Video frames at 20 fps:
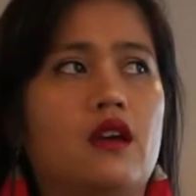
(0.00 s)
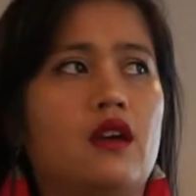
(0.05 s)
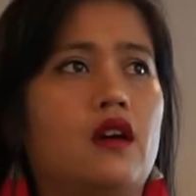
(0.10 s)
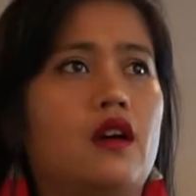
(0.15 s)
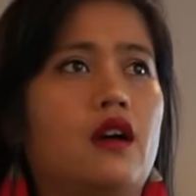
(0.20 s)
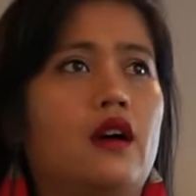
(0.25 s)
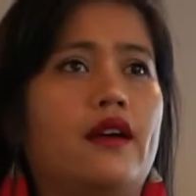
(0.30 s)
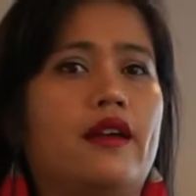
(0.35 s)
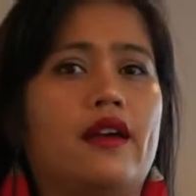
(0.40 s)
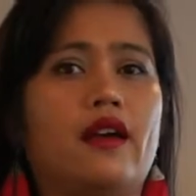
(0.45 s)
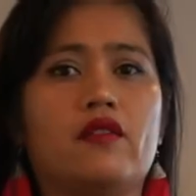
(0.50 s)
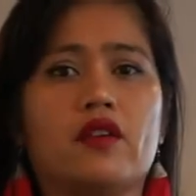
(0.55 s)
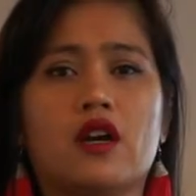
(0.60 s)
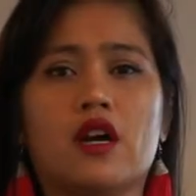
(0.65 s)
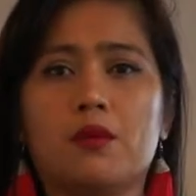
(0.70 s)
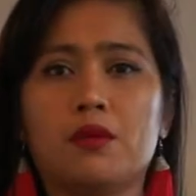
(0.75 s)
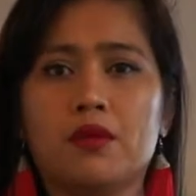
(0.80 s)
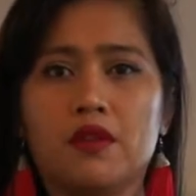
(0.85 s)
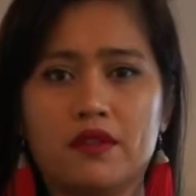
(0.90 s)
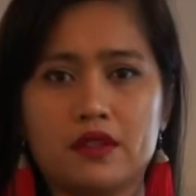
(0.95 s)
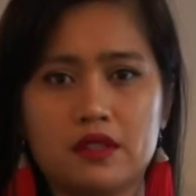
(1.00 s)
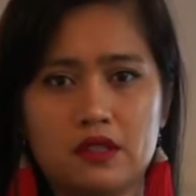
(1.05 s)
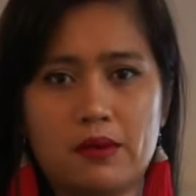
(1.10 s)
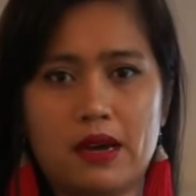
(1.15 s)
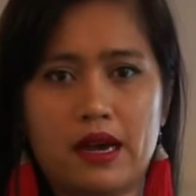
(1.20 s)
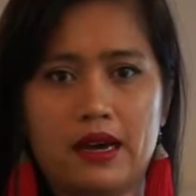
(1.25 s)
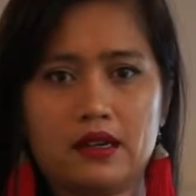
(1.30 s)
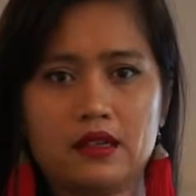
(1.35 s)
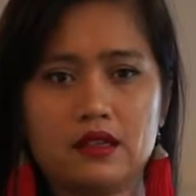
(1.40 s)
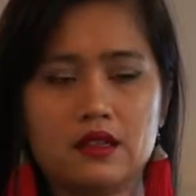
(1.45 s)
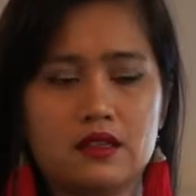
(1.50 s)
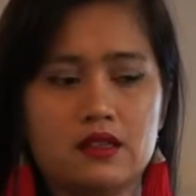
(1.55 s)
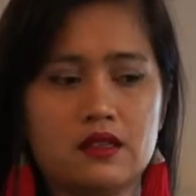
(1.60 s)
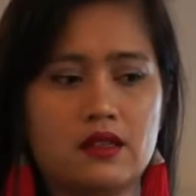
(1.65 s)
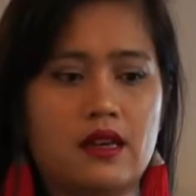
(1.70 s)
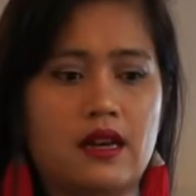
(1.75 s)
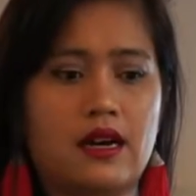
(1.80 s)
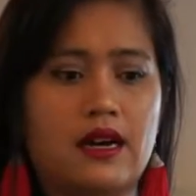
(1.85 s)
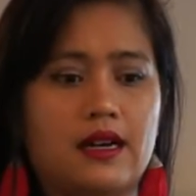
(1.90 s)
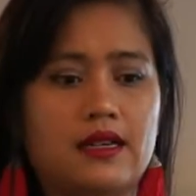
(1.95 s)
I have a couple of these bags
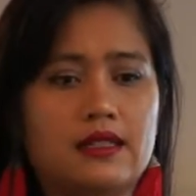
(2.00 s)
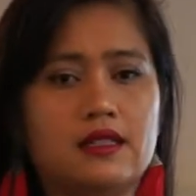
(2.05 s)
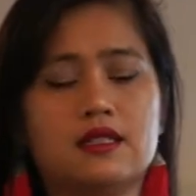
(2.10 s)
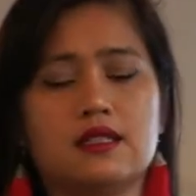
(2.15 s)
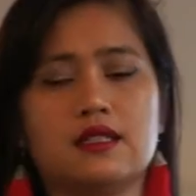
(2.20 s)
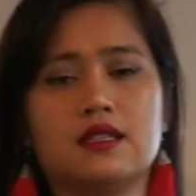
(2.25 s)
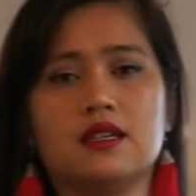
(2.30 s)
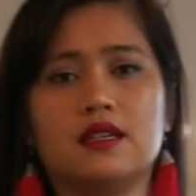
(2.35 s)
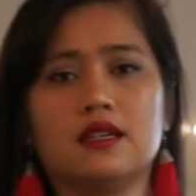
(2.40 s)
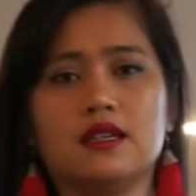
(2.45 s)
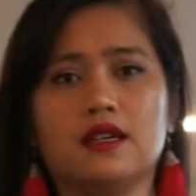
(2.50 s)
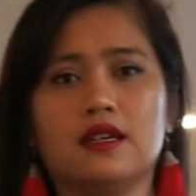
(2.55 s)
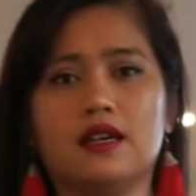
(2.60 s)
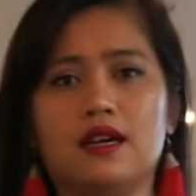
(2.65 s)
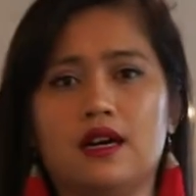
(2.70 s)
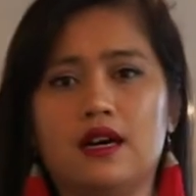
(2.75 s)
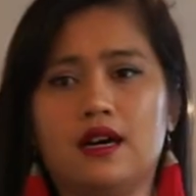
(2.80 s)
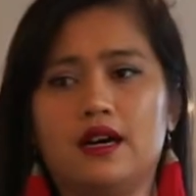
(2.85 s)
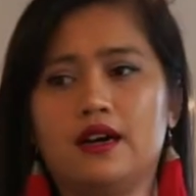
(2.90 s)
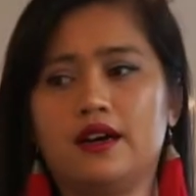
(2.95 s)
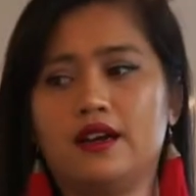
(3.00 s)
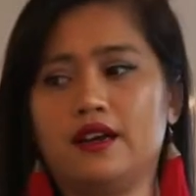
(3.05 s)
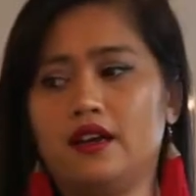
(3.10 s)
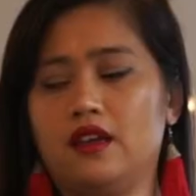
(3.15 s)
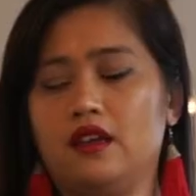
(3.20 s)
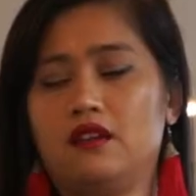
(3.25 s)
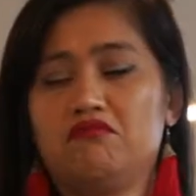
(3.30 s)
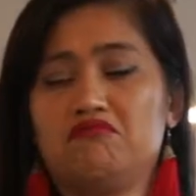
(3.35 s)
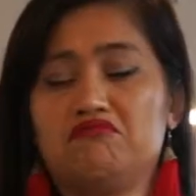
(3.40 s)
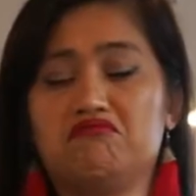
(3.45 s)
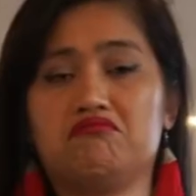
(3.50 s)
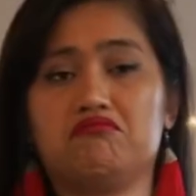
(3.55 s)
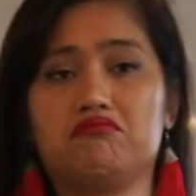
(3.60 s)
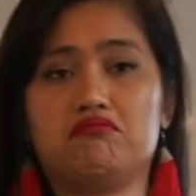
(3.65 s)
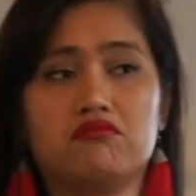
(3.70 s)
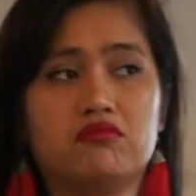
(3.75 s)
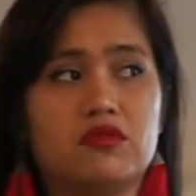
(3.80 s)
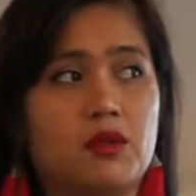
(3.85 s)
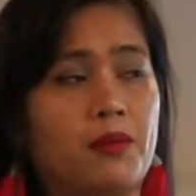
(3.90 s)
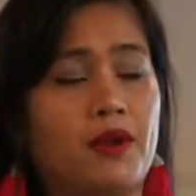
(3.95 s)
that I,
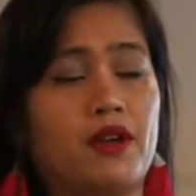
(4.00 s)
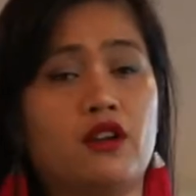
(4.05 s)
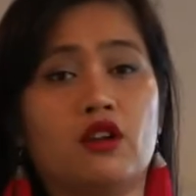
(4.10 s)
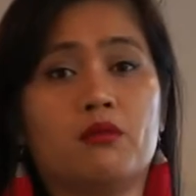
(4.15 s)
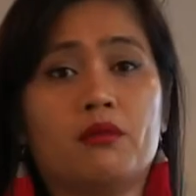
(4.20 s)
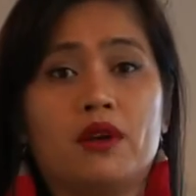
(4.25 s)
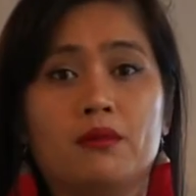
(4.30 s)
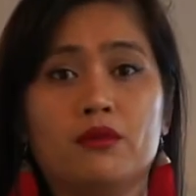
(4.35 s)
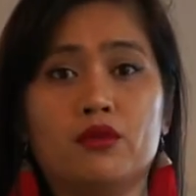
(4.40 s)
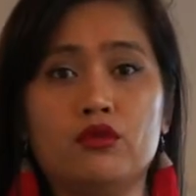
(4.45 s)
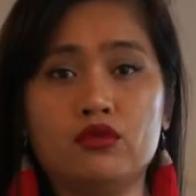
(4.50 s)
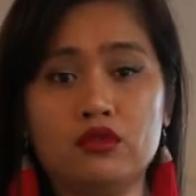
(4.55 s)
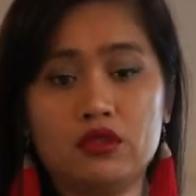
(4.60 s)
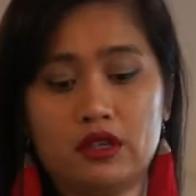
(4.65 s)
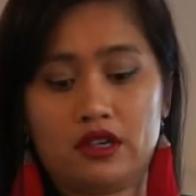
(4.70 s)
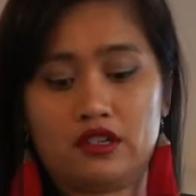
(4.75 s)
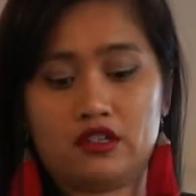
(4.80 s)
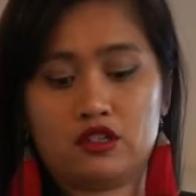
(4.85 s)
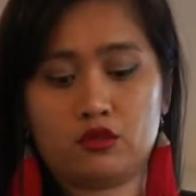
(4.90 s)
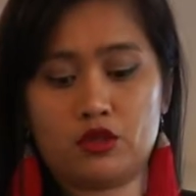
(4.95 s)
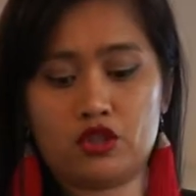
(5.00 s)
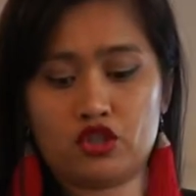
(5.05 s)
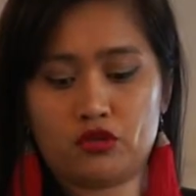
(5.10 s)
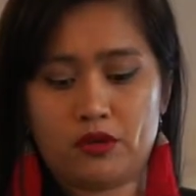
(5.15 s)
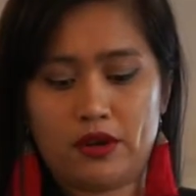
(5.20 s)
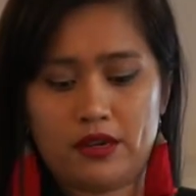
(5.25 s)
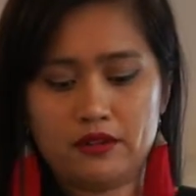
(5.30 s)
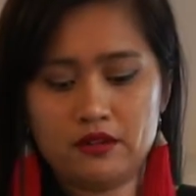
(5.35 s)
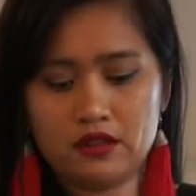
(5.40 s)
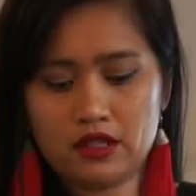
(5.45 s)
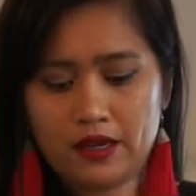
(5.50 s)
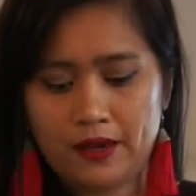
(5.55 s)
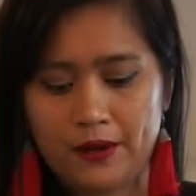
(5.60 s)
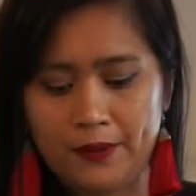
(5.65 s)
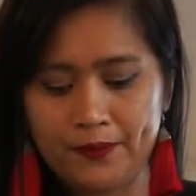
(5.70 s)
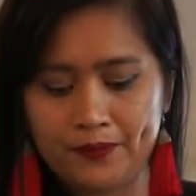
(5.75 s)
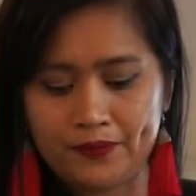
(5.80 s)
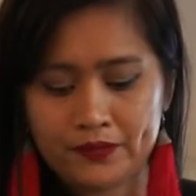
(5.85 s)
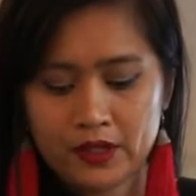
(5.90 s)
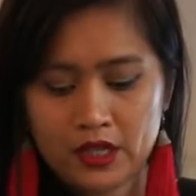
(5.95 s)
depending on my mood, kind of switch around.
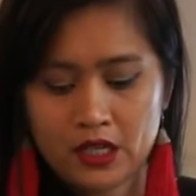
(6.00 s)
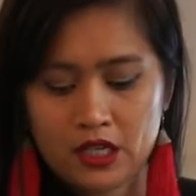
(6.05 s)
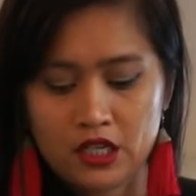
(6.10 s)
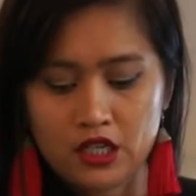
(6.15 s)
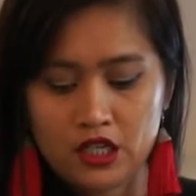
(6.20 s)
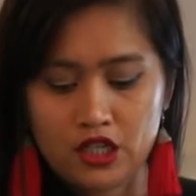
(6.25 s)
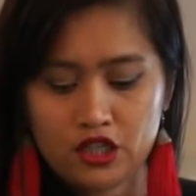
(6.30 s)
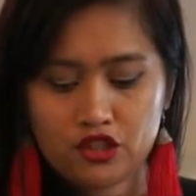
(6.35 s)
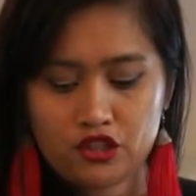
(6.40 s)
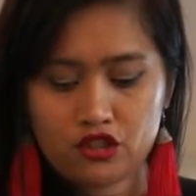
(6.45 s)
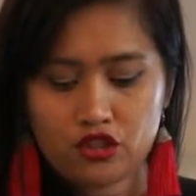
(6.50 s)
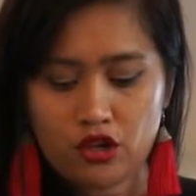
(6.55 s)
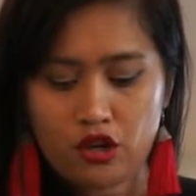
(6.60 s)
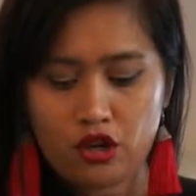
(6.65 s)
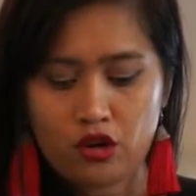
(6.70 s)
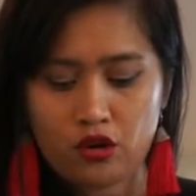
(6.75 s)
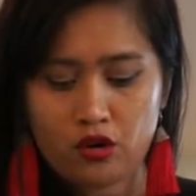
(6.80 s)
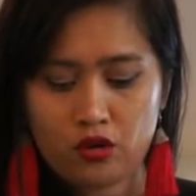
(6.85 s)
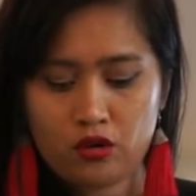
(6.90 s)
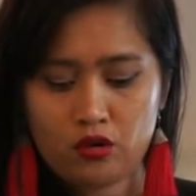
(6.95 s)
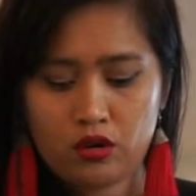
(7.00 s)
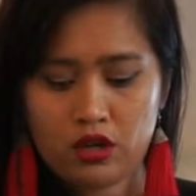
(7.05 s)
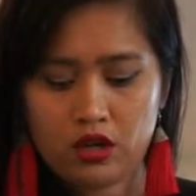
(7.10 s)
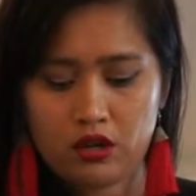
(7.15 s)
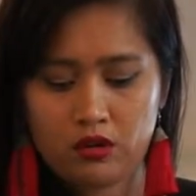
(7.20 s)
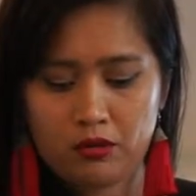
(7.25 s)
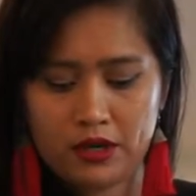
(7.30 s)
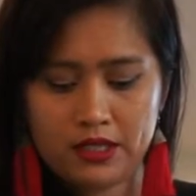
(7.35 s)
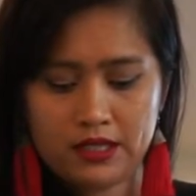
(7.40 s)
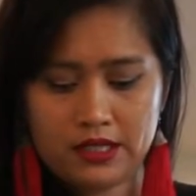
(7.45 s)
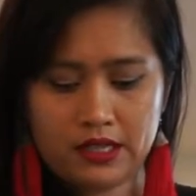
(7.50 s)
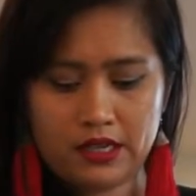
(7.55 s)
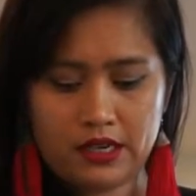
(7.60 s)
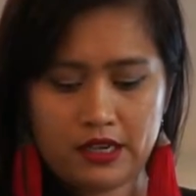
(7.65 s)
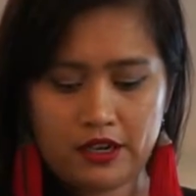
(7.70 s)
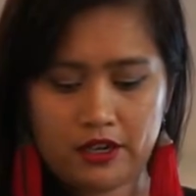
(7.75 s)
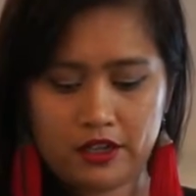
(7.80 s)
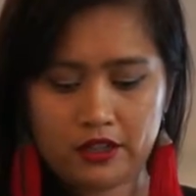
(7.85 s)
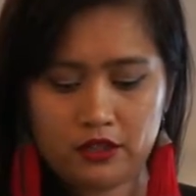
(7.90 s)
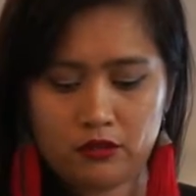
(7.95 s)
So what is in
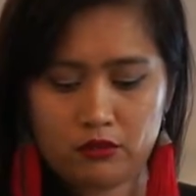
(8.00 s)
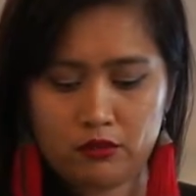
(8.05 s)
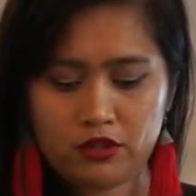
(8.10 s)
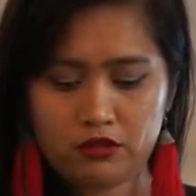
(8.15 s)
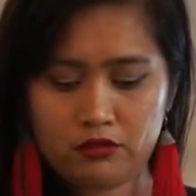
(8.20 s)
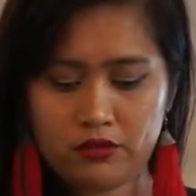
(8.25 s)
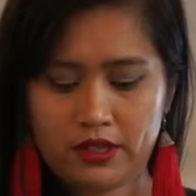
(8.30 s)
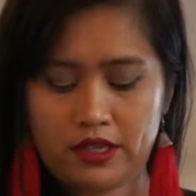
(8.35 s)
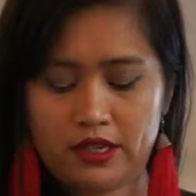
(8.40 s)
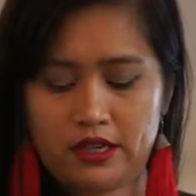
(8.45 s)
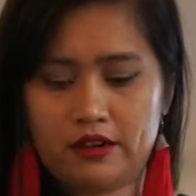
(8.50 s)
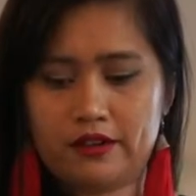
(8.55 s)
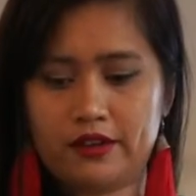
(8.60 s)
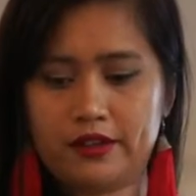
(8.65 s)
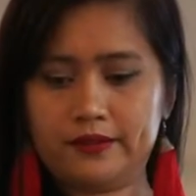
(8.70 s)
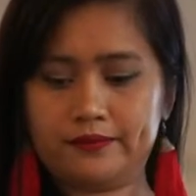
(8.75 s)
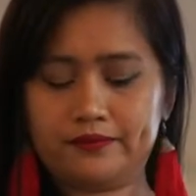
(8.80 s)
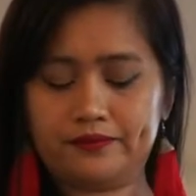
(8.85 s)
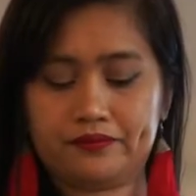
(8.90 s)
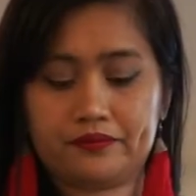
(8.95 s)
here? What do I carry?